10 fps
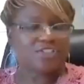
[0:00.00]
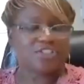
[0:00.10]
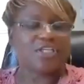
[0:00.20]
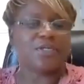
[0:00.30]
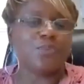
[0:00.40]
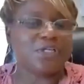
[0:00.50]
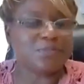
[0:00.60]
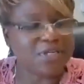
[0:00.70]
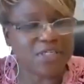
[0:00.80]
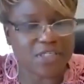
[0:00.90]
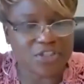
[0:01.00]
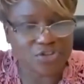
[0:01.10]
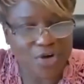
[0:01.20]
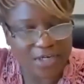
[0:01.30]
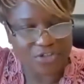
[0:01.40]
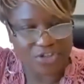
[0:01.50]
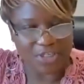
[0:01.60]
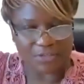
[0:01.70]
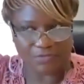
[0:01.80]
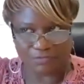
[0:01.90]
actually would be a good
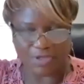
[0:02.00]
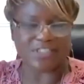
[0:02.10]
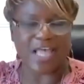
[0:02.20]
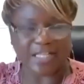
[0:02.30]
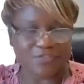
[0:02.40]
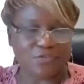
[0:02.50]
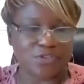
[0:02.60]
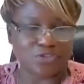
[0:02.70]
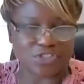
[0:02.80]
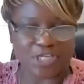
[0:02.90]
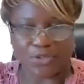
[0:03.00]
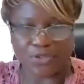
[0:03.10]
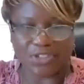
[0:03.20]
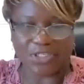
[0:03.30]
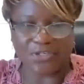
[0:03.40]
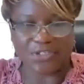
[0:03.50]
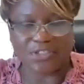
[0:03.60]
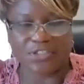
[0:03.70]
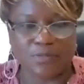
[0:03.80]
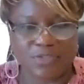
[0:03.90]
strategy, exactly for what you said earlier,
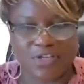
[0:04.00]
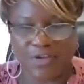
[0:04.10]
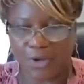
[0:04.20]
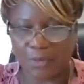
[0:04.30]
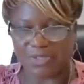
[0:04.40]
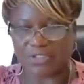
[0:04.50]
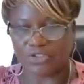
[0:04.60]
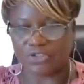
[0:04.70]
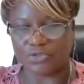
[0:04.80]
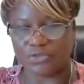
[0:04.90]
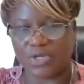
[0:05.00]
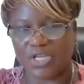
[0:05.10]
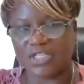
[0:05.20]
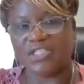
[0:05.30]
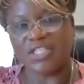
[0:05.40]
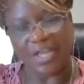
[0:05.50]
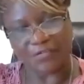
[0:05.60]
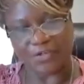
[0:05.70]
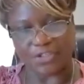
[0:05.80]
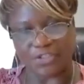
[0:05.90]
in terms of helping to
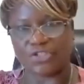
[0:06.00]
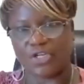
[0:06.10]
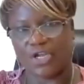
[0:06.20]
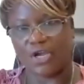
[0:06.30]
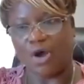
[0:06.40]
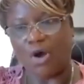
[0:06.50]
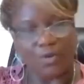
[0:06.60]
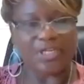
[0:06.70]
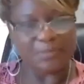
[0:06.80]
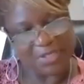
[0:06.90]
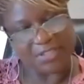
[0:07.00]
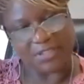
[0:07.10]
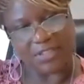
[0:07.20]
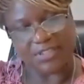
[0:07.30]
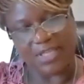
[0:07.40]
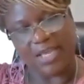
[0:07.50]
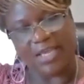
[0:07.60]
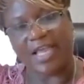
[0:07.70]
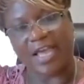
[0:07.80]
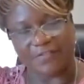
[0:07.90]
leverage owning a business
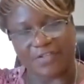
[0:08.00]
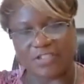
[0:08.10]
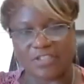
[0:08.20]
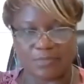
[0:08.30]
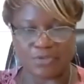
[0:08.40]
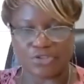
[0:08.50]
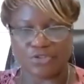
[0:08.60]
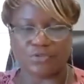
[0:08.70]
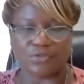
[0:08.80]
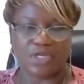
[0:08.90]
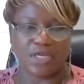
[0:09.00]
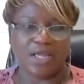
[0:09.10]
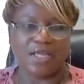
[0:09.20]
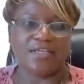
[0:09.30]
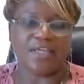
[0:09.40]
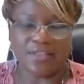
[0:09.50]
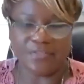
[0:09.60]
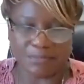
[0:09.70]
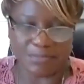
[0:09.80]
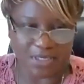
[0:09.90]
and having a W-2.
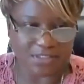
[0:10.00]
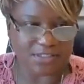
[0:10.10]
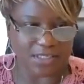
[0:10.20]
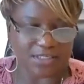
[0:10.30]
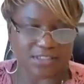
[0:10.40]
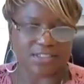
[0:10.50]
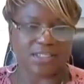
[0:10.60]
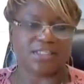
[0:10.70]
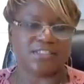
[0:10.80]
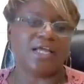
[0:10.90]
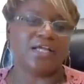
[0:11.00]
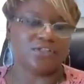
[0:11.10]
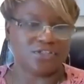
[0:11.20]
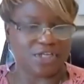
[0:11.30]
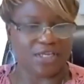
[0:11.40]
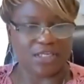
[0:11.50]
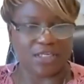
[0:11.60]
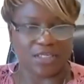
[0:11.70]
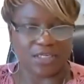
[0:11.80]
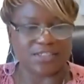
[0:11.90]
Again, the biggest thing is
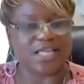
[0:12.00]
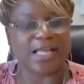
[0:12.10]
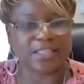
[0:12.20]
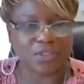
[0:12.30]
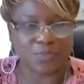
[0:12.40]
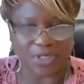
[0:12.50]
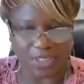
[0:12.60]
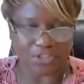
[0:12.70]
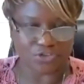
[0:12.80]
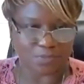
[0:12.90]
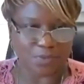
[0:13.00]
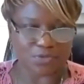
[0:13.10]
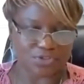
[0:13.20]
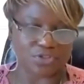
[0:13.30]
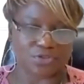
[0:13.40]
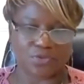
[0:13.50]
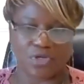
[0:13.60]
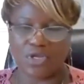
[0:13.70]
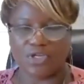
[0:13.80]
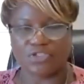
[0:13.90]
understanding exactly what each is supposed to do.
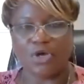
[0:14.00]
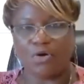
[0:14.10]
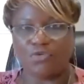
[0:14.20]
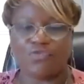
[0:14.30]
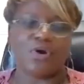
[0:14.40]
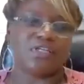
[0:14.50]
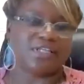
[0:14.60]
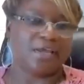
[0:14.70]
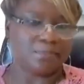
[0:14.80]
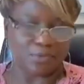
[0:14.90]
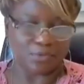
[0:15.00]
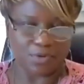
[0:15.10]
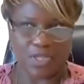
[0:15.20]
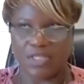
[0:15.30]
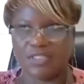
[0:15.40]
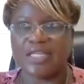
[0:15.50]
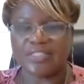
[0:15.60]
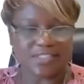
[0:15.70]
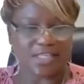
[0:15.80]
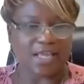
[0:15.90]
So for example,
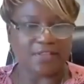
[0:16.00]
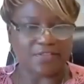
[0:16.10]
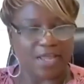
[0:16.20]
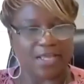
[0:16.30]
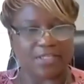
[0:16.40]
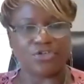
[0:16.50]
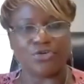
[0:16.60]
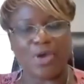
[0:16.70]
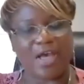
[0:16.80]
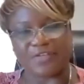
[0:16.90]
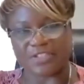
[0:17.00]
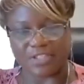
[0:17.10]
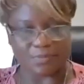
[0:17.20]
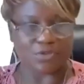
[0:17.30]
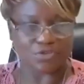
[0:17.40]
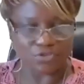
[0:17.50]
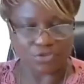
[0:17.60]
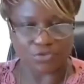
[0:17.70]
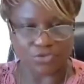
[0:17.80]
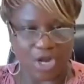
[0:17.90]
let's say that you have a
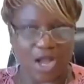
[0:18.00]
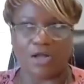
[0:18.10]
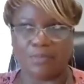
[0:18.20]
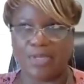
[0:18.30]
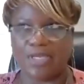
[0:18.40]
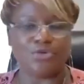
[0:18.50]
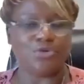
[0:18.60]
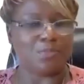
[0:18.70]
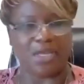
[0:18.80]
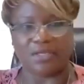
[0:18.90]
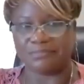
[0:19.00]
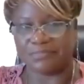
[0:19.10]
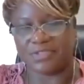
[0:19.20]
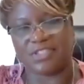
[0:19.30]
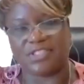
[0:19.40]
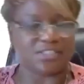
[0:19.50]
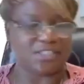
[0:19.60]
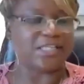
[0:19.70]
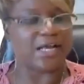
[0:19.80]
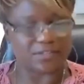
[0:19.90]
W-2 job and you make
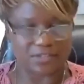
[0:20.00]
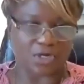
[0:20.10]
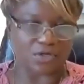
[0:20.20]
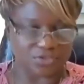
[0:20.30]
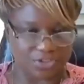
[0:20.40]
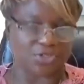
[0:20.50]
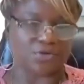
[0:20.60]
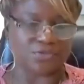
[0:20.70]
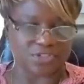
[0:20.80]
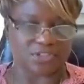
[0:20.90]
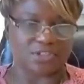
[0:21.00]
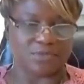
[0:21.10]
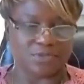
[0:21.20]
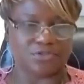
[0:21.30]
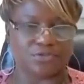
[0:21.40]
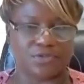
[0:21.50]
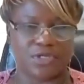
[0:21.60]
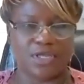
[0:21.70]
$60,000 a year on this W-2.